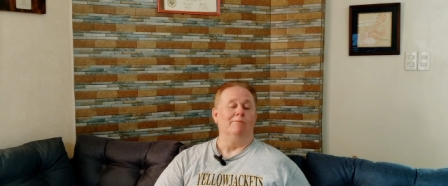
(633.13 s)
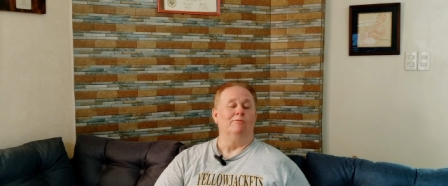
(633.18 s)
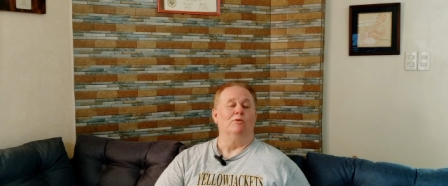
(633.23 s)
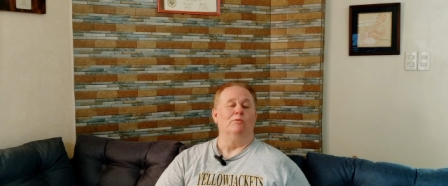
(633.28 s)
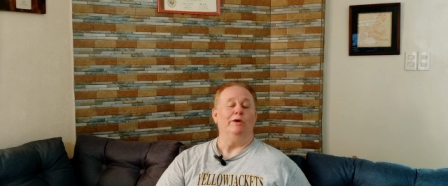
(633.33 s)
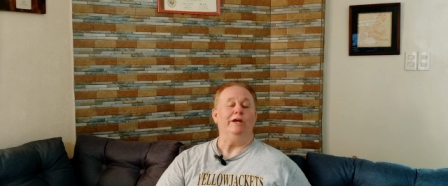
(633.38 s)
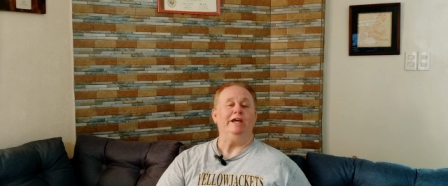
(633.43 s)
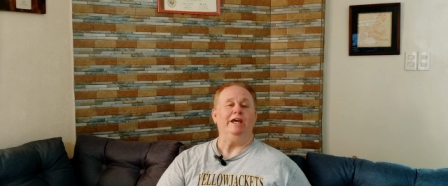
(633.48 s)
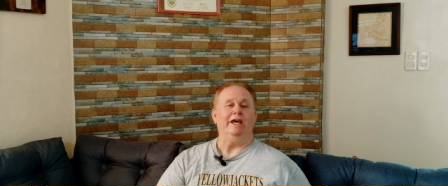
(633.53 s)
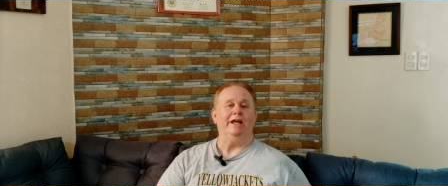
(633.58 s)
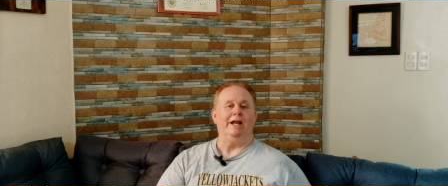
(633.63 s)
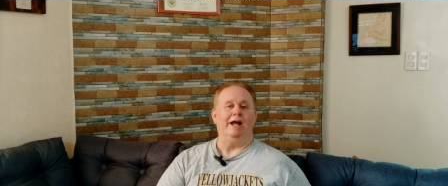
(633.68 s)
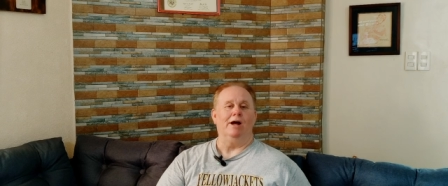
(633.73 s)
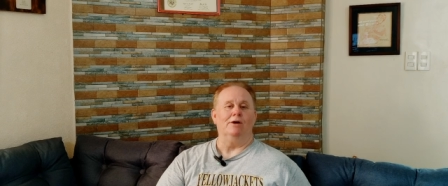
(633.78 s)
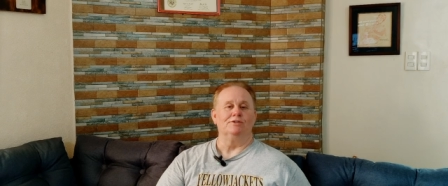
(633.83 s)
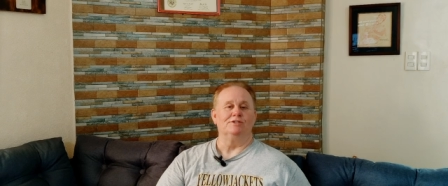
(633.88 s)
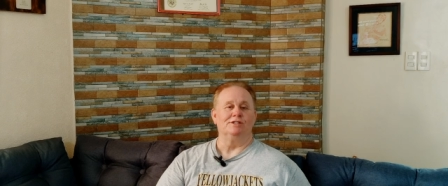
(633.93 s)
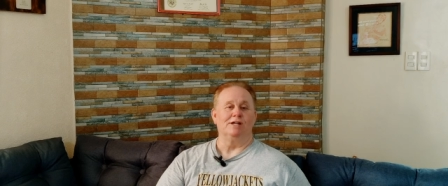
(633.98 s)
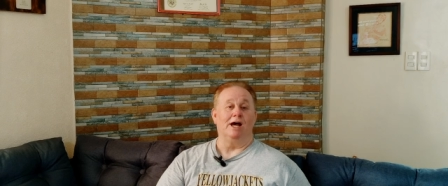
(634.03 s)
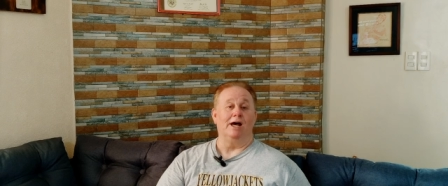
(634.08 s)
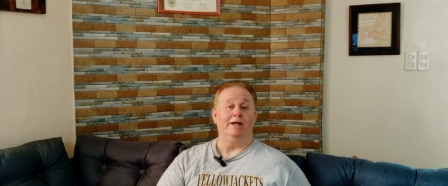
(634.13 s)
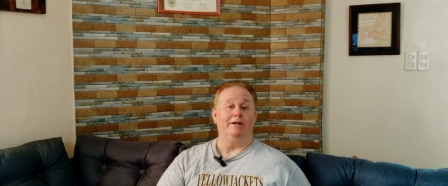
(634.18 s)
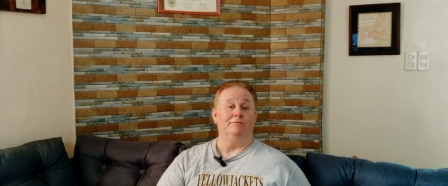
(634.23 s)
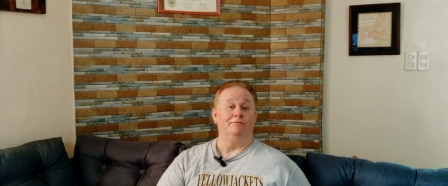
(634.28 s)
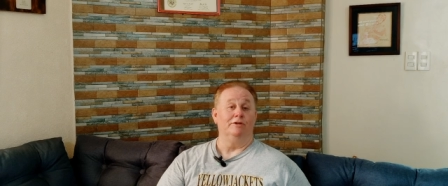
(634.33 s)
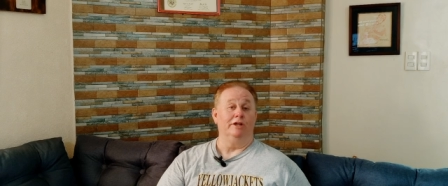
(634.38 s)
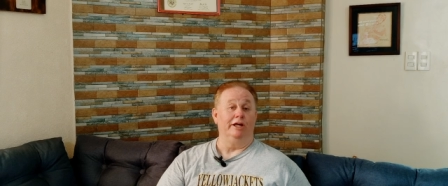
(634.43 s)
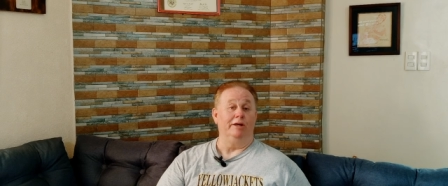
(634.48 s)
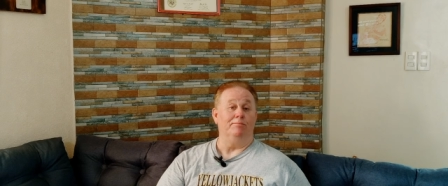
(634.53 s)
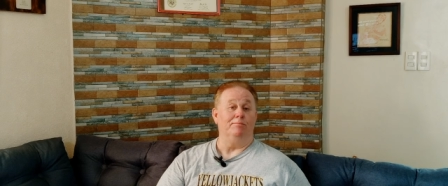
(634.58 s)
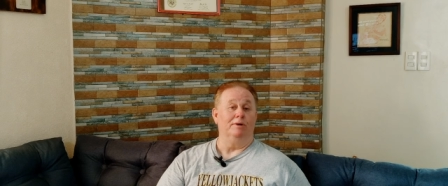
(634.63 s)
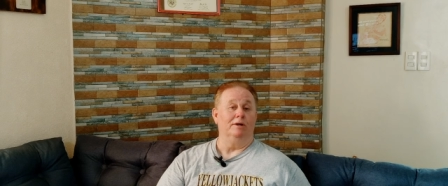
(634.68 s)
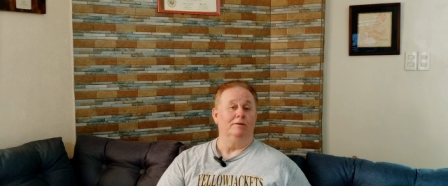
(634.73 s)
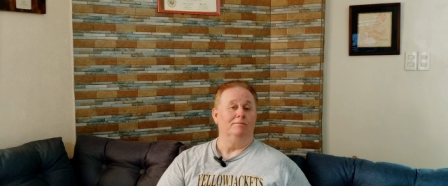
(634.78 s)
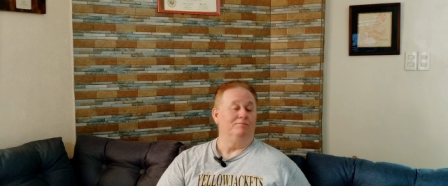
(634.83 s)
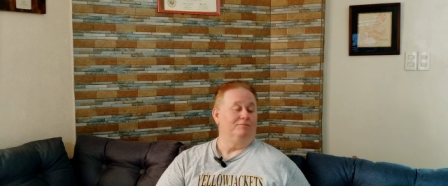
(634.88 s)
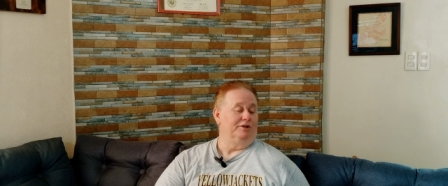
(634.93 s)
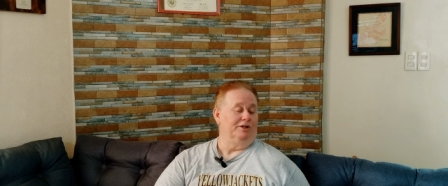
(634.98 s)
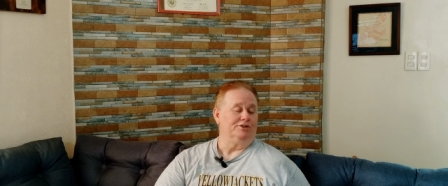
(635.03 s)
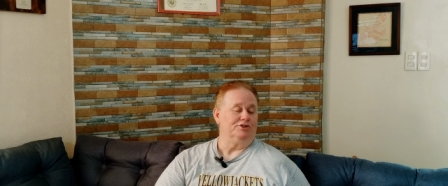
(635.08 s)
And when we get outside of
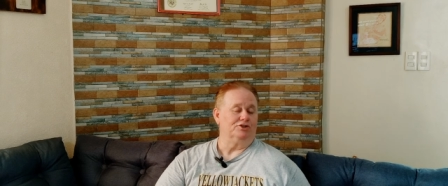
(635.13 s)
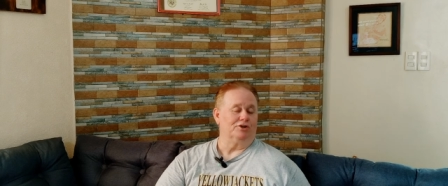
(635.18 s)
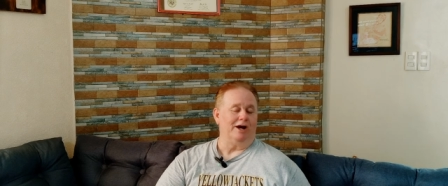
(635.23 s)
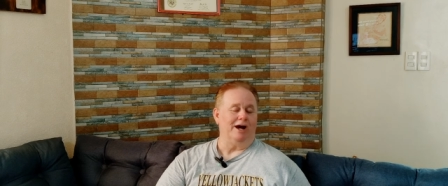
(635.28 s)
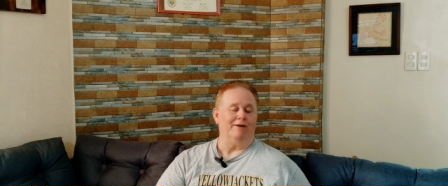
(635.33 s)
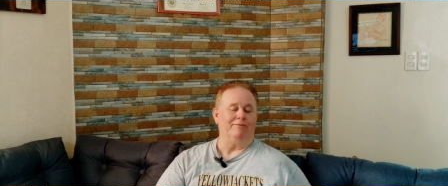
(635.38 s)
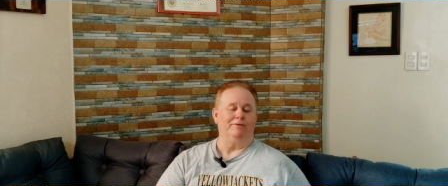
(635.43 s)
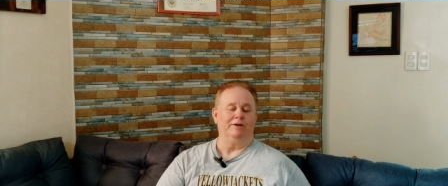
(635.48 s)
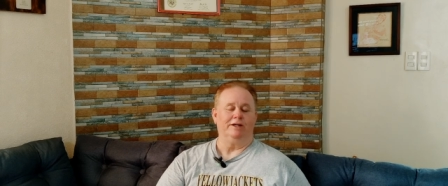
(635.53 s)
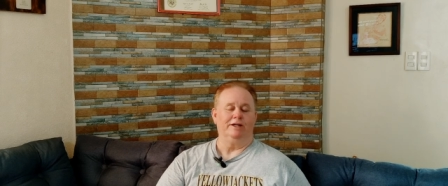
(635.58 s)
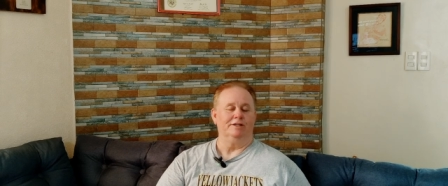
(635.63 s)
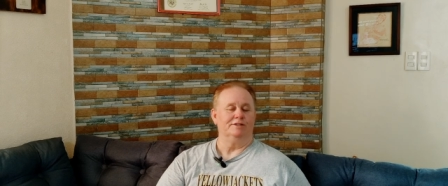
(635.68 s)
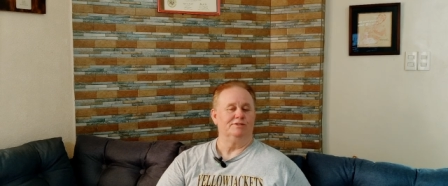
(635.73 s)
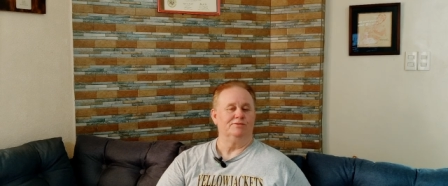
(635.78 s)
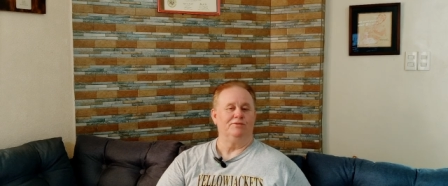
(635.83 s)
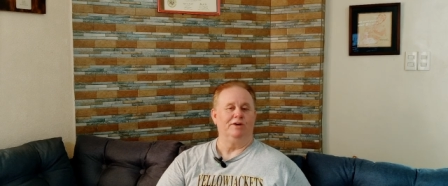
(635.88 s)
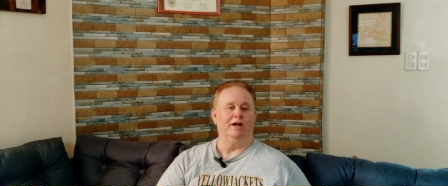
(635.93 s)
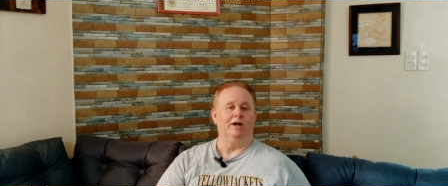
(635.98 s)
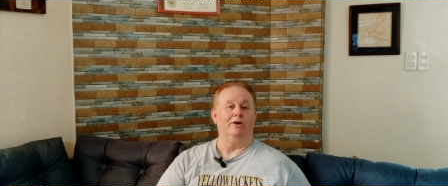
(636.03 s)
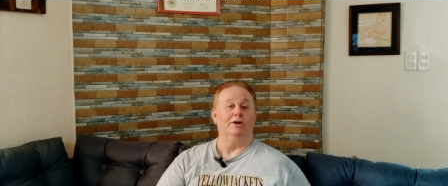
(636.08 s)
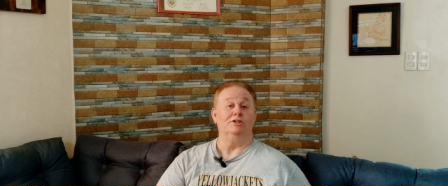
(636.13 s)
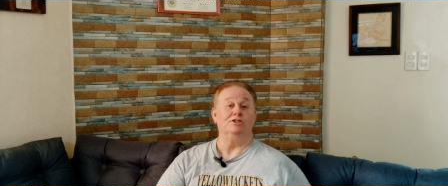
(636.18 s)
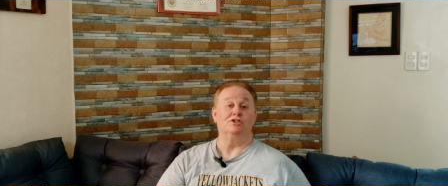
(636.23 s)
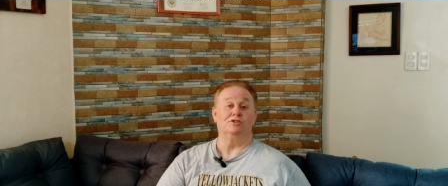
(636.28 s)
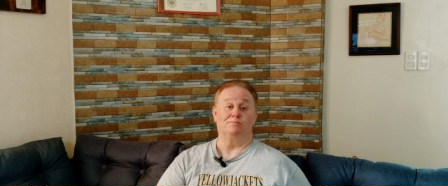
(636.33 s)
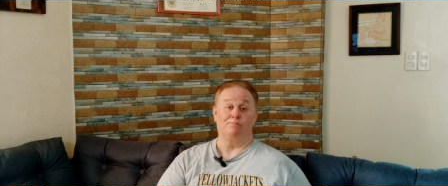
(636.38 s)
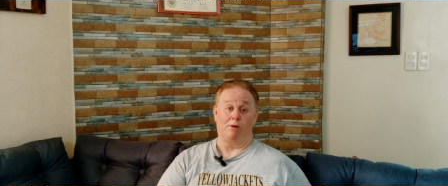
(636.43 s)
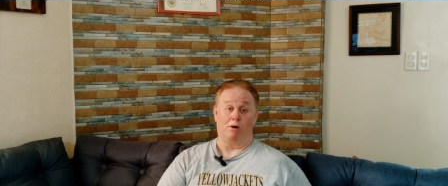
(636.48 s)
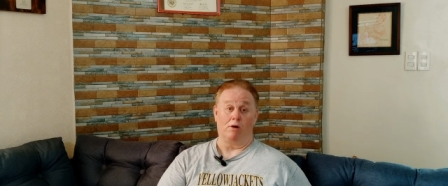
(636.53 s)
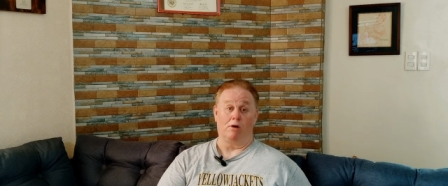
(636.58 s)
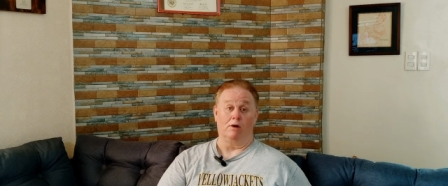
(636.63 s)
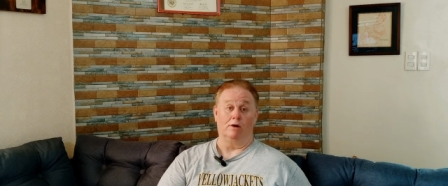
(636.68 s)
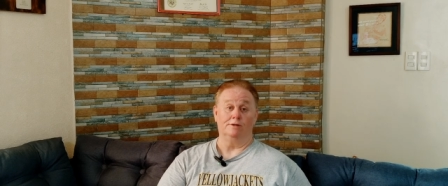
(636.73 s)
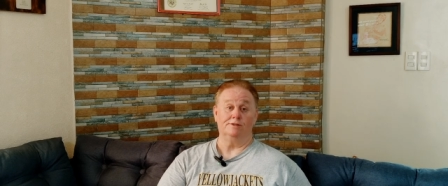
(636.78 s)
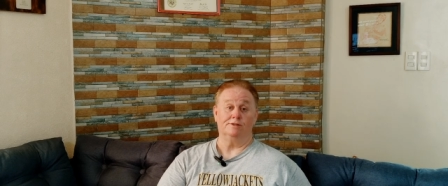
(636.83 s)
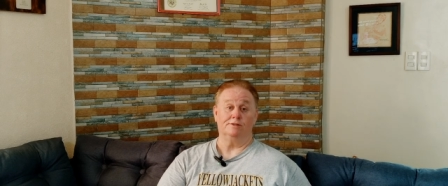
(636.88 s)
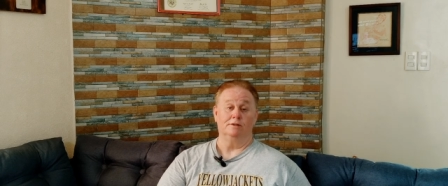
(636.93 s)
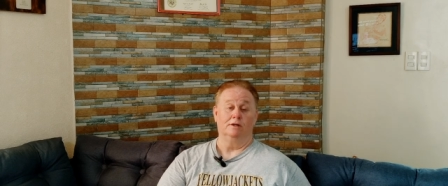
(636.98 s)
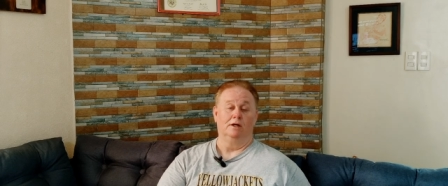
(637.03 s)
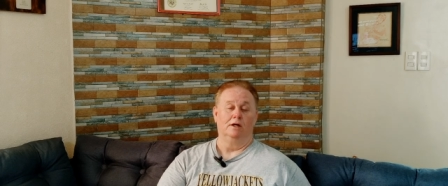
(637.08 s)
Lipa, the traffic is very
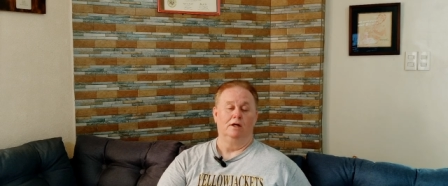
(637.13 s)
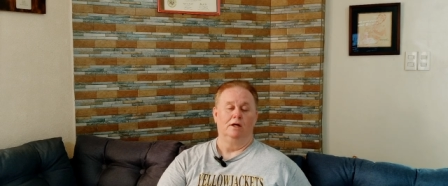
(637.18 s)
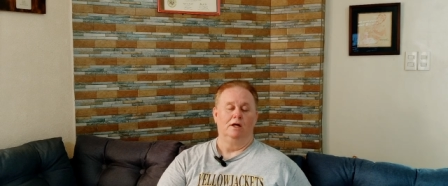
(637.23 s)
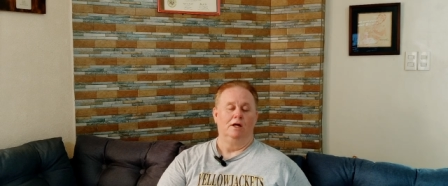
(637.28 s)
sparse